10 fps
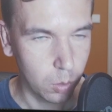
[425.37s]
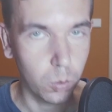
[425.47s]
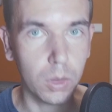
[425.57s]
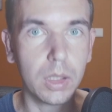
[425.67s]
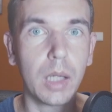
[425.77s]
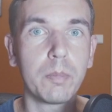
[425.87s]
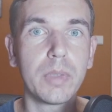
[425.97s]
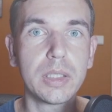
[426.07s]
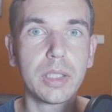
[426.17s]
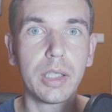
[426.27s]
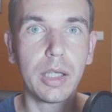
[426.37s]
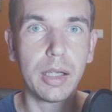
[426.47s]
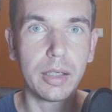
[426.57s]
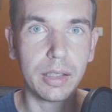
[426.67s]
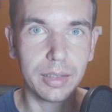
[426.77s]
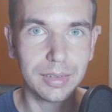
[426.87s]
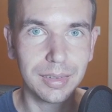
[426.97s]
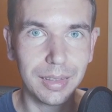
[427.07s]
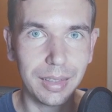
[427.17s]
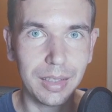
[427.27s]
What I'm missing here is
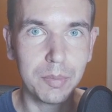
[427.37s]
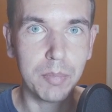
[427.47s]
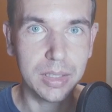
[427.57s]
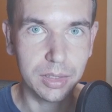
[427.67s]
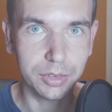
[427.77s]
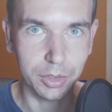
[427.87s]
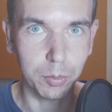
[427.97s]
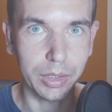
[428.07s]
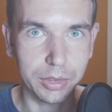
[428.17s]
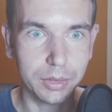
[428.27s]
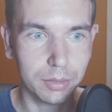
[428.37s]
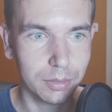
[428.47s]
the Messenger bridge.